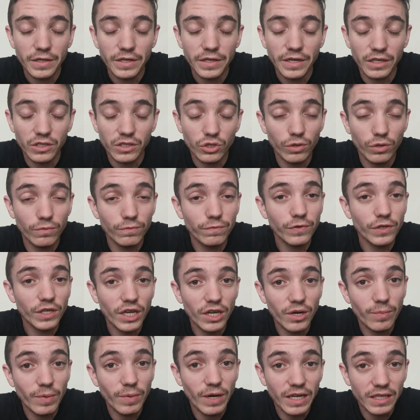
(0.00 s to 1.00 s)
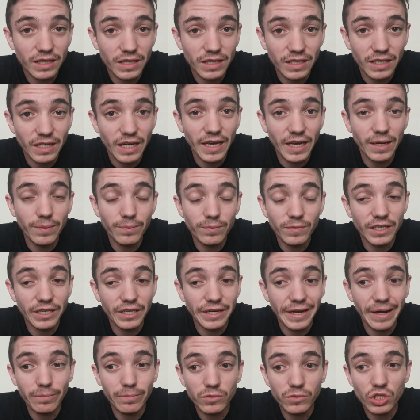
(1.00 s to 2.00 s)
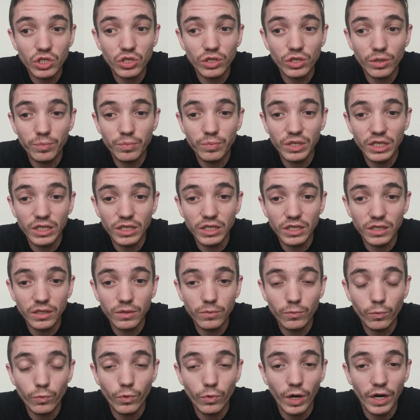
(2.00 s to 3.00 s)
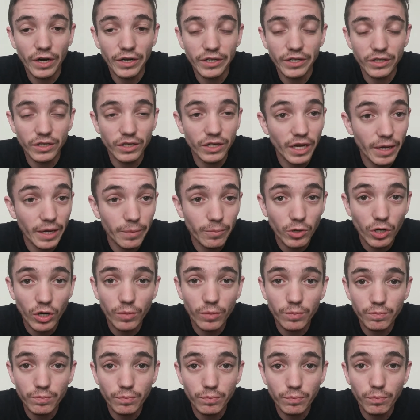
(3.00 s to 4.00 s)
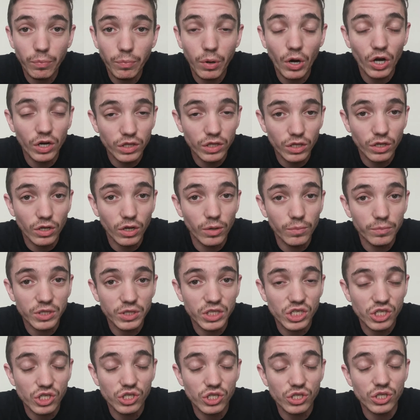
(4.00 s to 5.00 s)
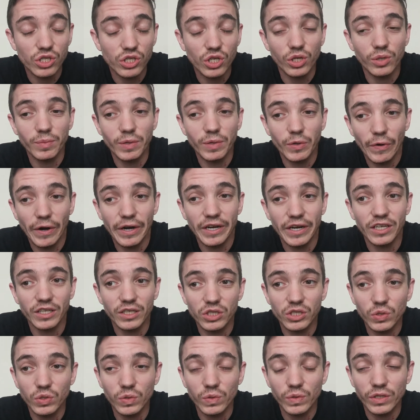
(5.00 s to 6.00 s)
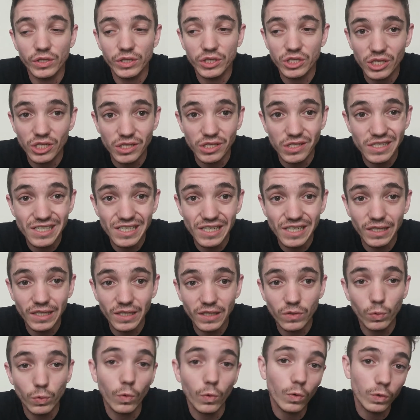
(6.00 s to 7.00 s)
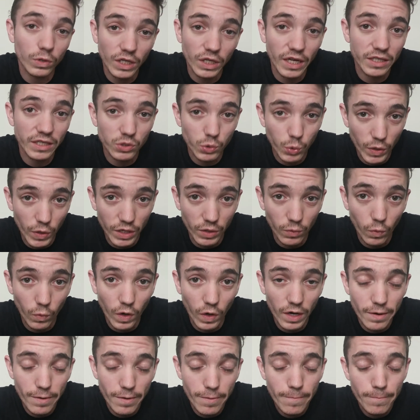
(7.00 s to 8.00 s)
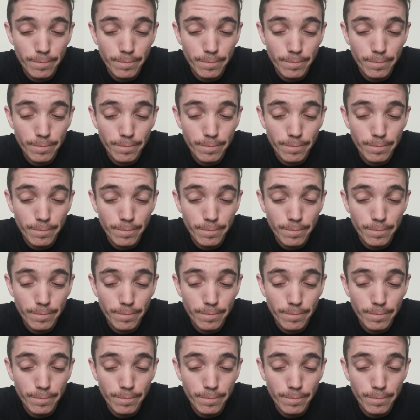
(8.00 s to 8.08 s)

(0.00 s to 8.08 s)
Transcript: Yeah, don't forget about the name. The name's going to be running, the name part of the competition is going to be running until the 16th or day 21,